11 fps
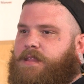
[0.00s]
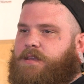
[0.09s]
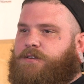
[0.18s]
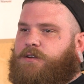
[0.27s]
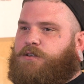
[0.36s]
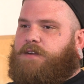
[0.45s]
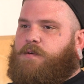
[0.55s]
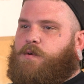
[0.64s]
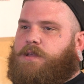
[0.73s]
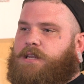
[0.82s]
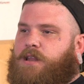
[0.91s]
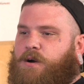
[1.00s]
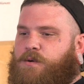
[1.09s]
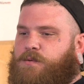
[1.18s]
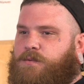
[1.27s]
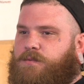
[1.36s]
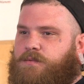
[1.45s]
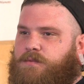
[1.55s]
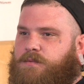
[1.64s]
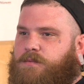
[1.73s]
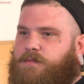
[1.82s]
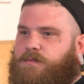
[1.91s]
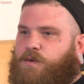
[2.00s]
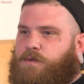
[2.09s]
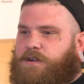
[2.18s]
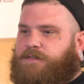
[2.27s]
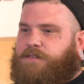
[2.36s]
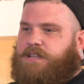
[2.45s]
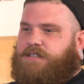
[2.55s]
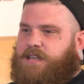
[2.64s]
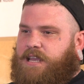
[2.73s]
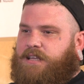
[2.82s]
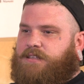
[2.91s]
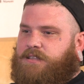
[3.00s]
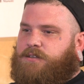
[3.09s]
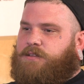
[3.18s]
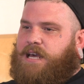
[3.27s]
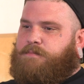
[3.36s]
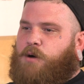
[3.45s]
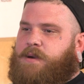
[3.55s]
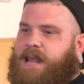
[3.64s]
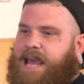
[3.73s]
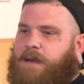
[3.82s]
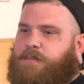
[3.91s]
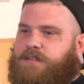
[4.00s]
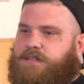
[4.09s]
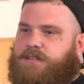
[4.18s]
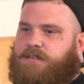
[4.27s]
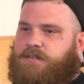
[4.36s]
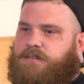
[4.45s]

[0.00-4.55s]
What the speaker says: So you never really know where friends stand until that moment happens.